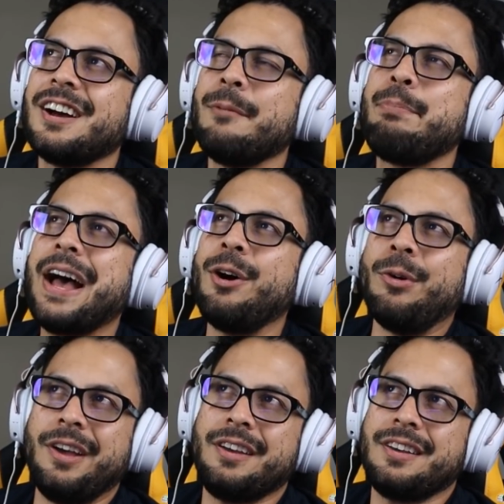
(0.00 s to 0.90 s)

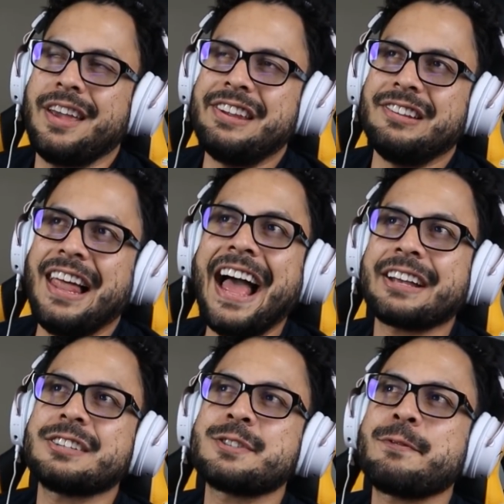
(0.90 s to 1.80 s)
about a
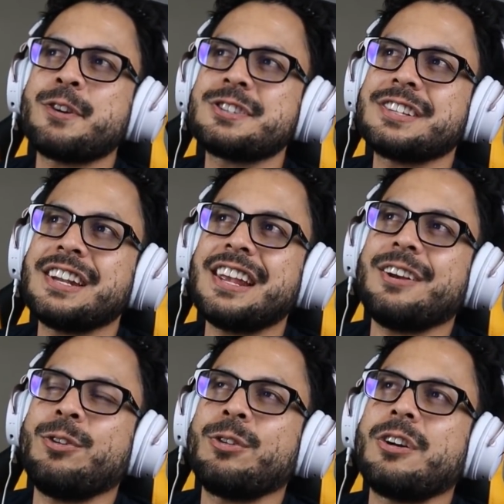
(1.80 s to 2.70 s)
lack of
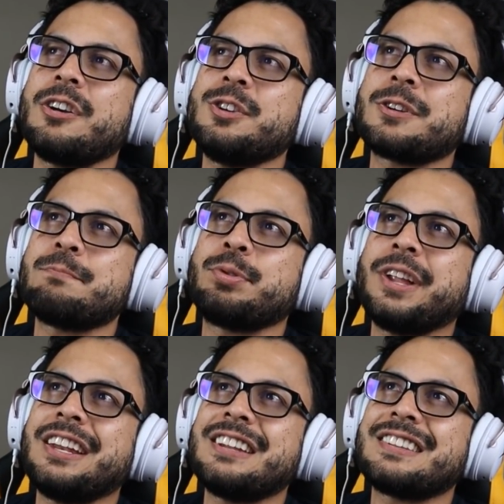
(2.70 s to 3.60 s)
diversity, or are you
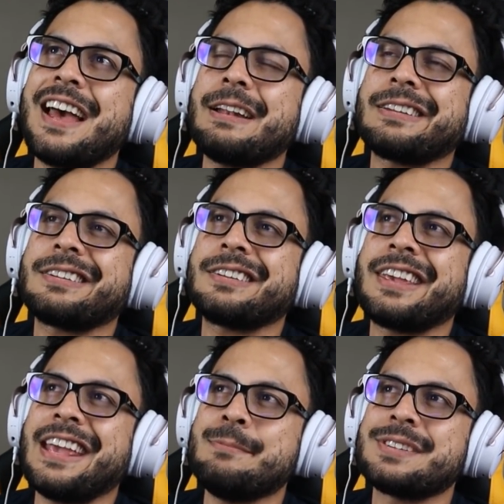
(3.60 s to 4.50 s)
complaining that
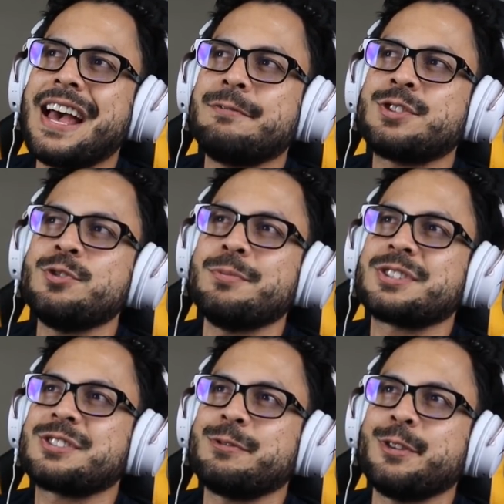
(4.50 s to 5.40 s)
games have too
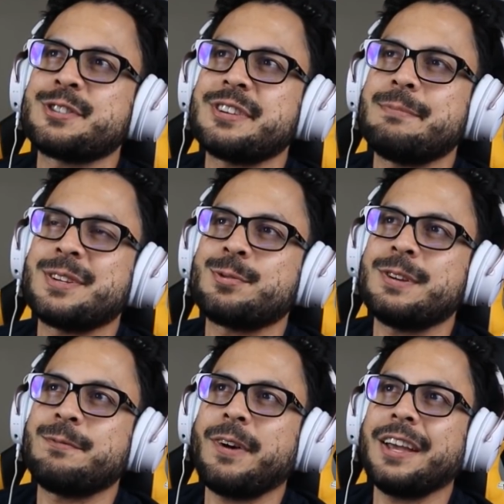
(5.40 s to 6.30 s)
much diversity
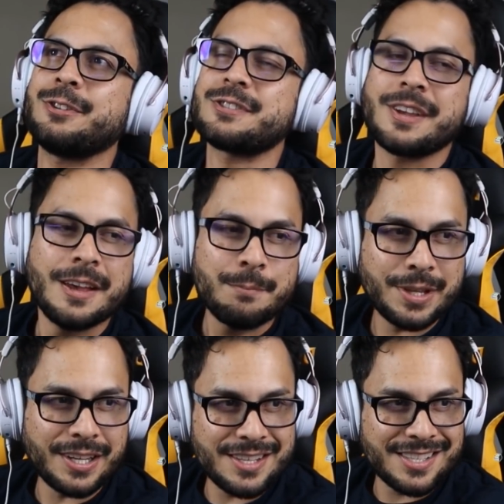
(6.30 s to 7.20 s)
between fighters?
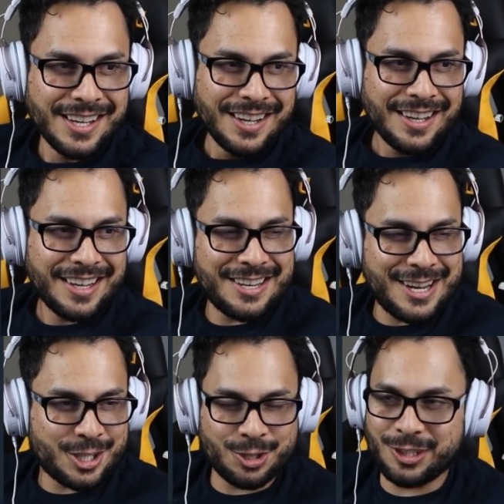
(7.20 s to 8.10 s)
Because
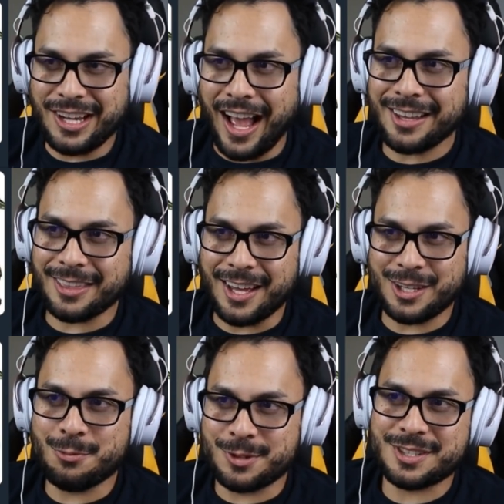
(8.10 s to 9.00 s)
initially I thought
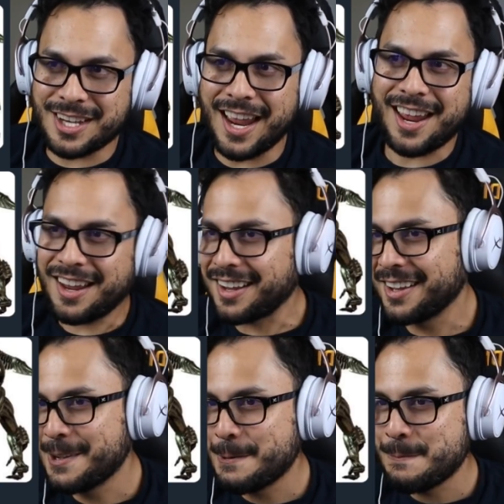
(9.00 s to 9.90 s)
you were saying
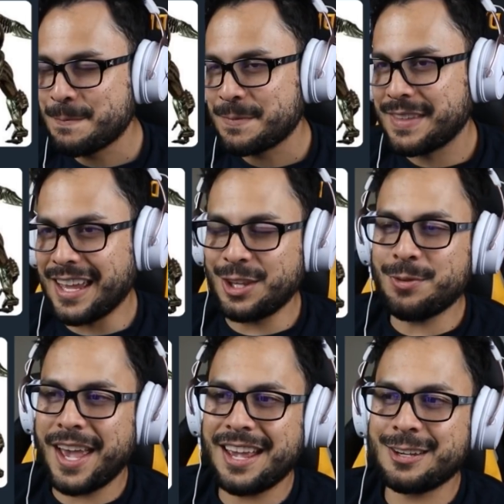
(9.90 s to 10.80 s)
that
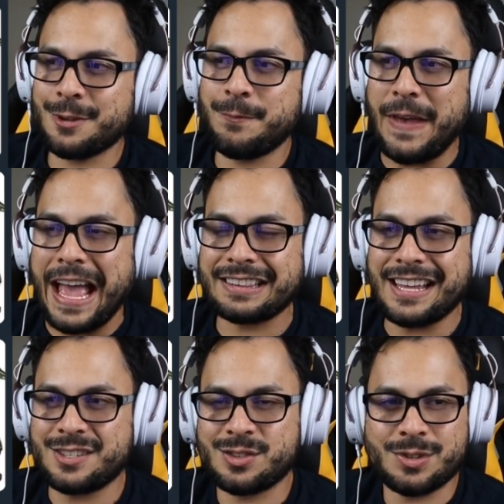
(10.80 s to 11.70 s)
you hated the fact
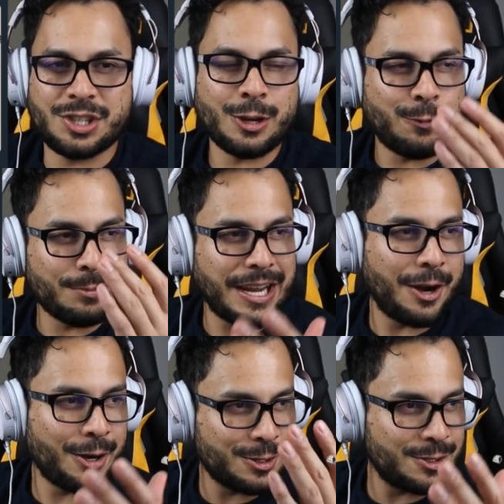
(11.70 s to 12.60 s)
that switching from
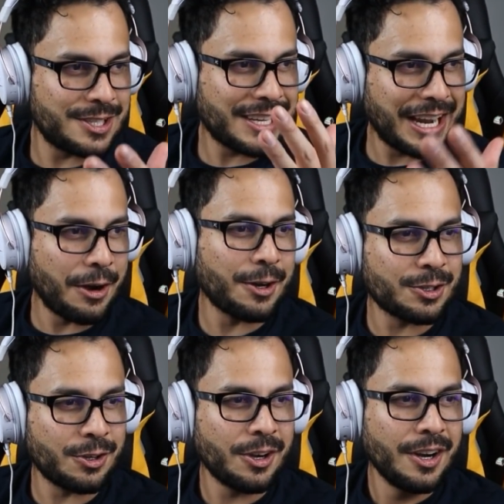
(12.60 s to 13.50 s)
character to character